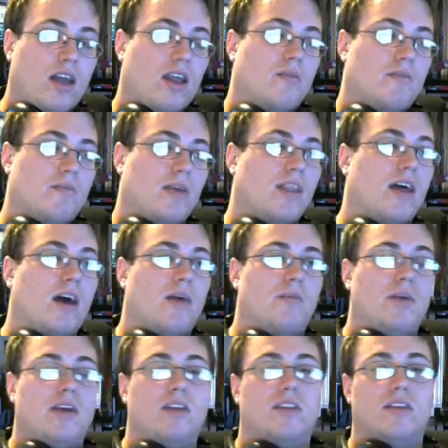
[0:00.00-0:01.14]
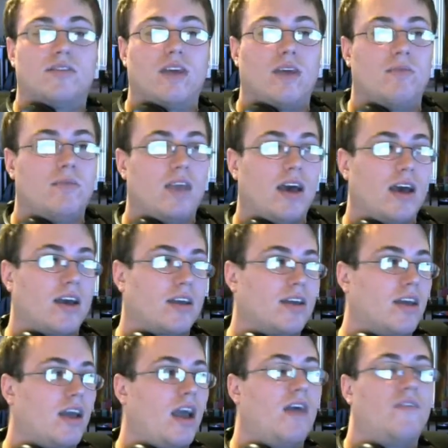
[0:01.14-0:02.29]
And by that I mean the same deck
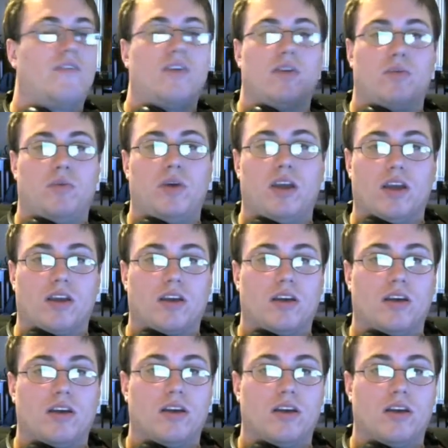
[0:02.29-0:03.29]
every week.